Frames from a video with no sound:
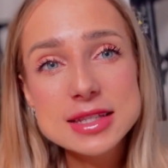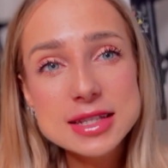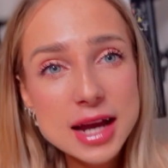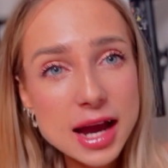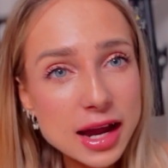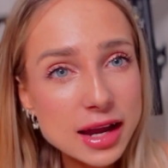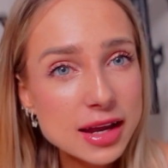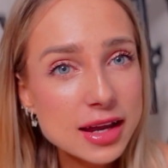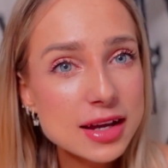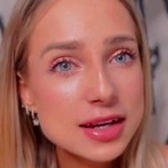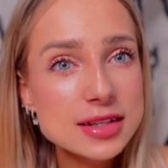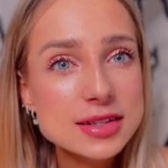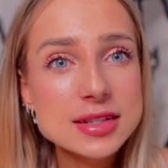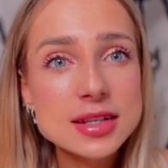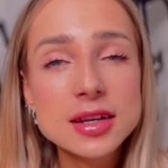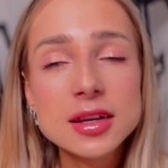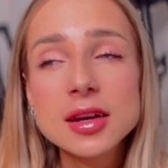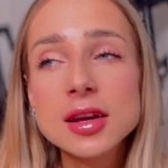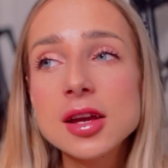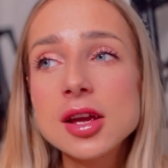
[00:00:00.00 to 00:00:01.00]
diet,
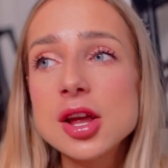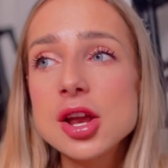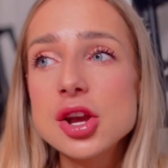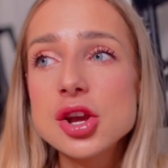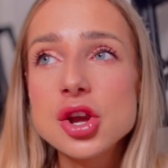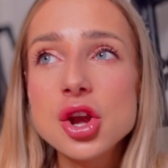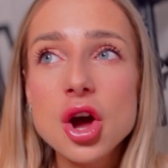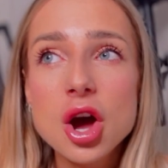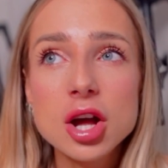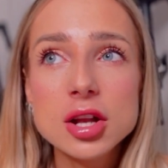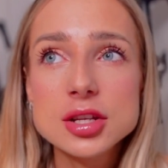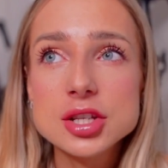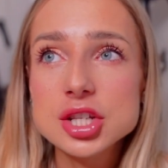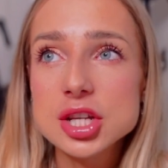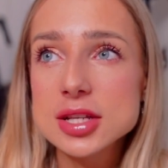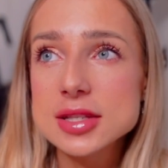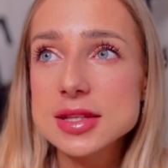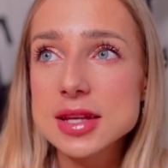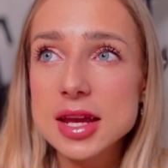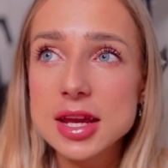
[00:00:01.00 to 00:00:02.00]
not
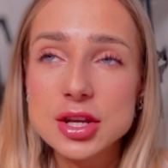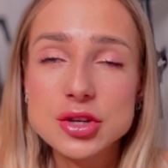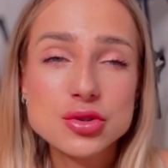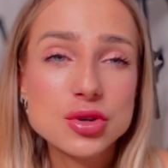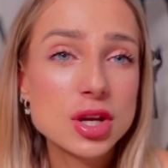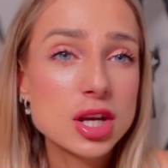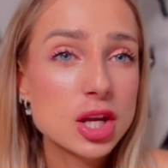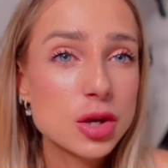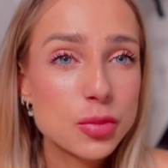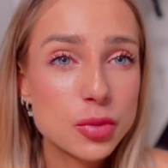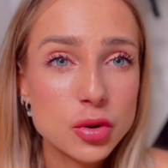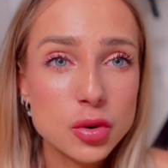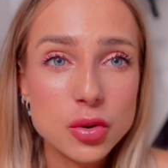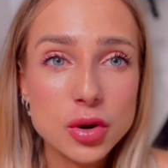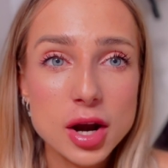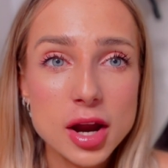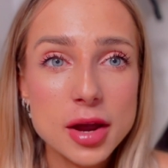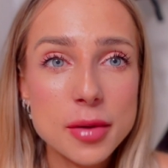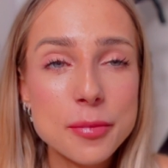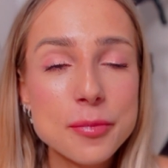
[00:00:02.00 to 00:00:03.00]
just a training
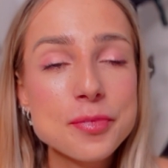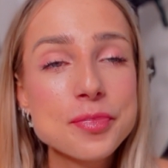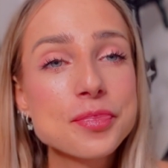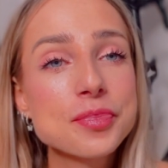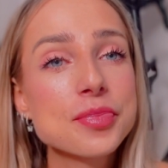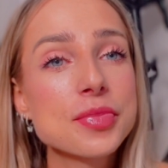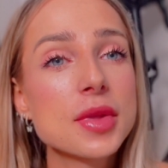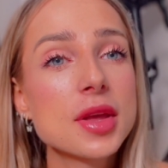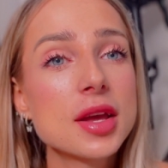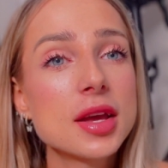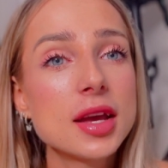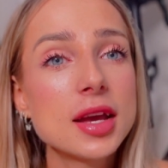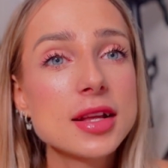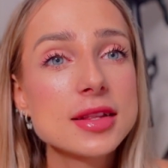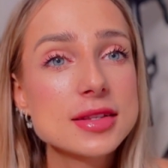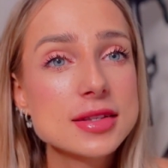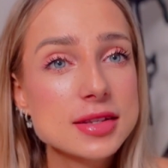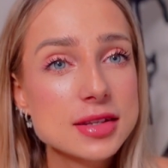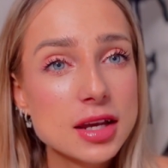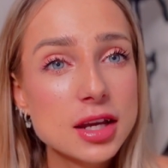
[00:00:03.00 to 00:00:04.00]
program.
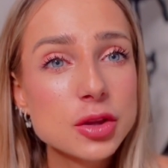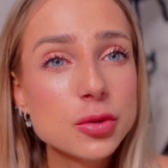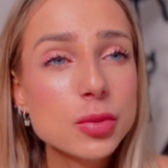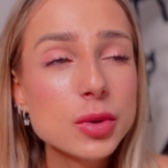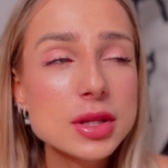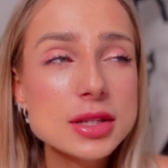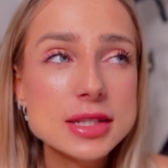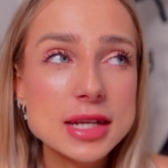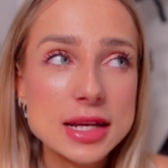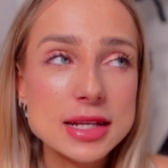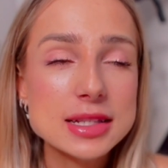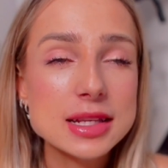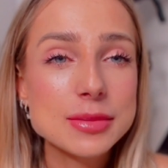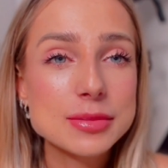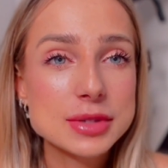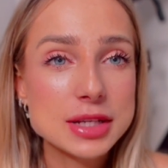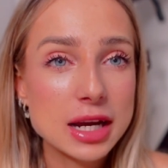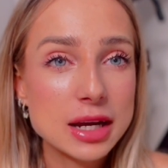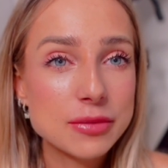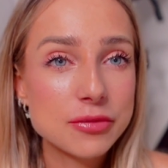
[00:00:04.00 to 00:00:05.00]
It will take some
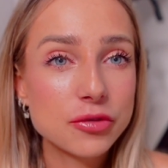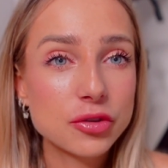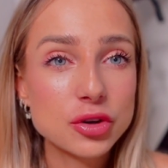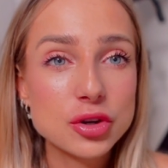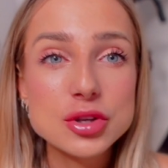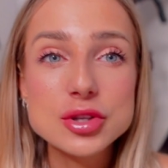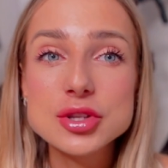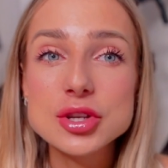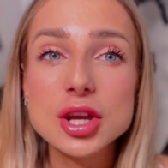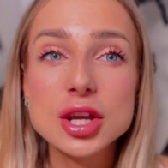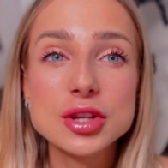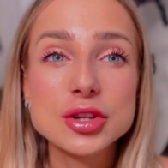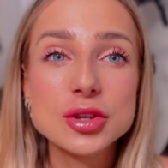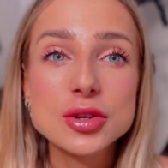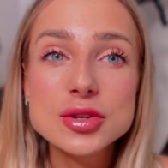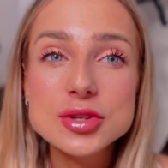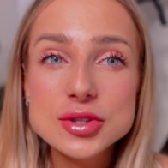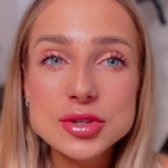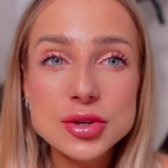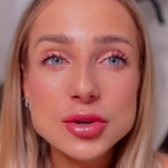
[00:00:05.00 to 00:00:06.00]
time for you to get
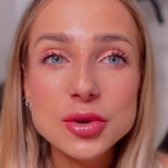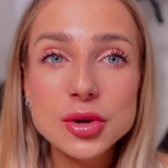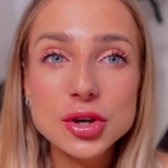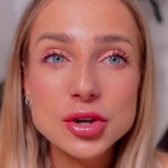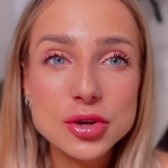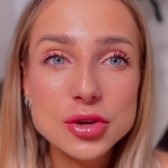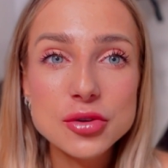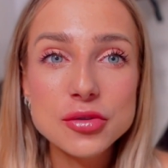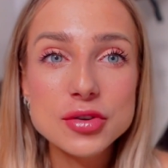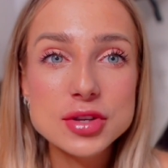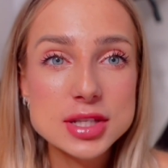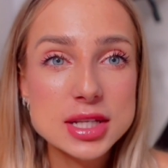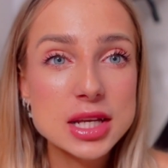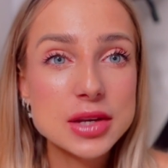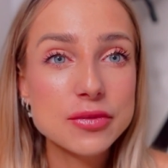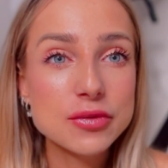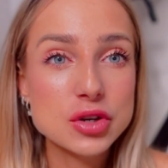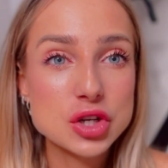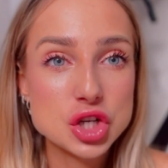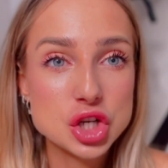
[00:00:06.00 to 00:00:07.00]
used to your new
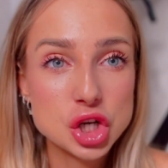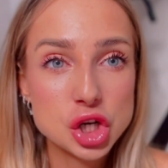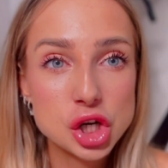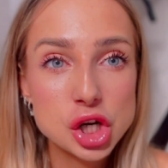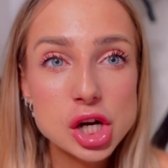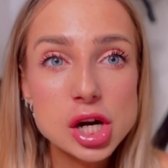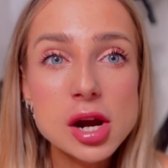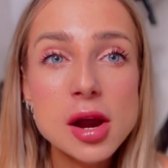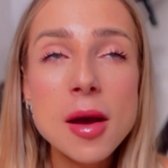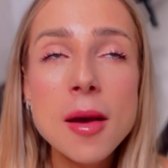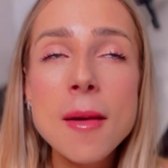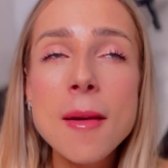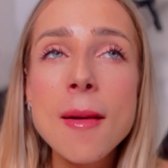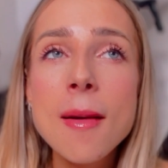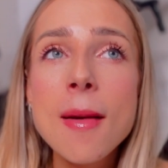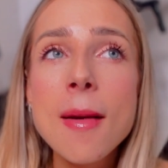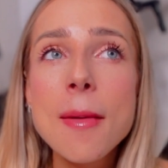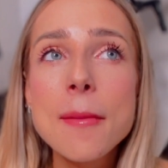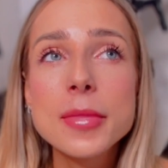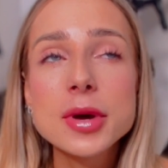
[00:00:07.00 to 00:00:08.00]
routine for sure.
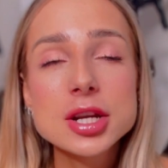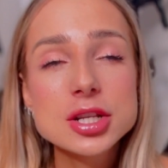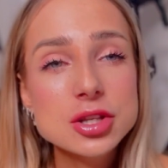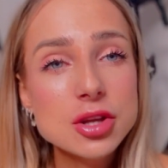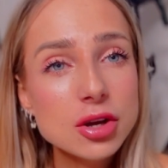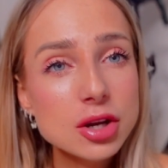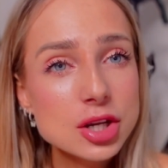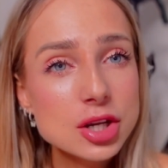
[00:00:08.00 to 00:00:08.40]
But as long